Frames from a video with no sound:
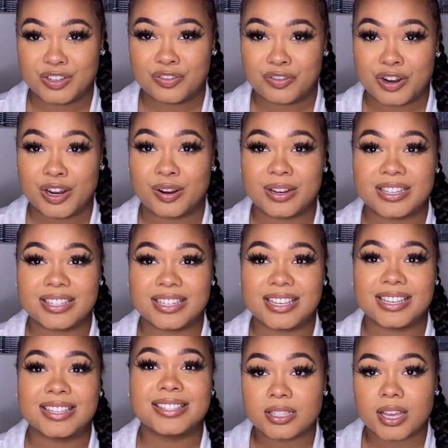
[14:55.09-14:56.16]

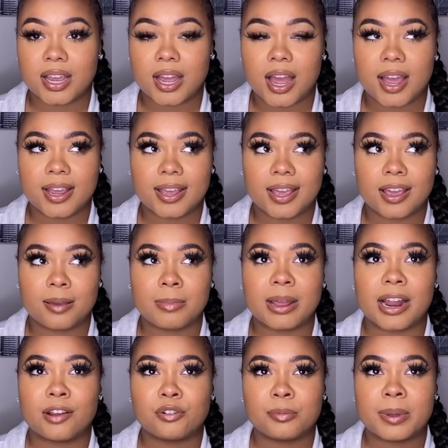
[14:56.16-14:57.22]
fragrances like I am, and
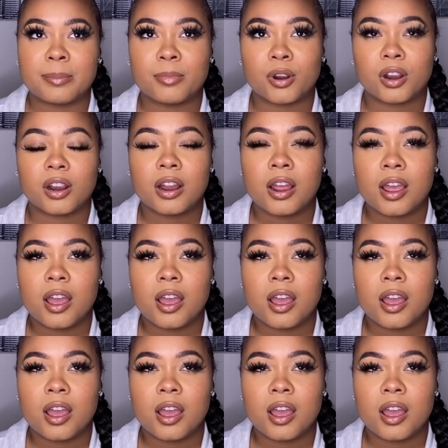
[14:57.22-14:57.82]
I remember